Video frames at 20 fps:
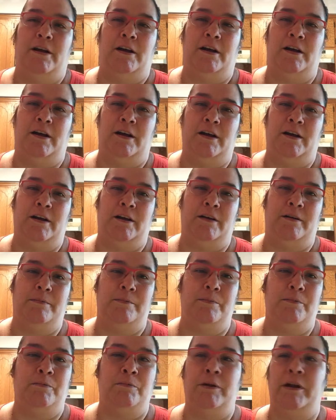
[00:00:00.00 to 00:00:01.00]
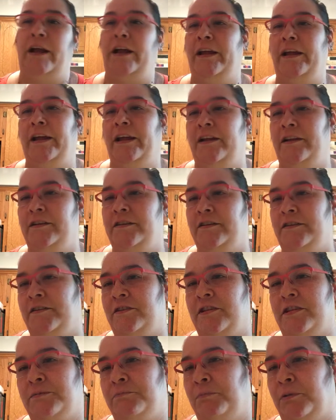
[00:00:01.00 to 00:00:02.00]
uh, I had
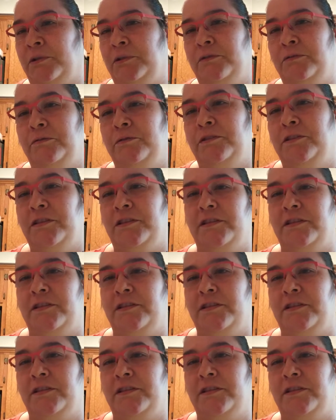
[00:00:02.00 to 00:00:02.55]
just ballooned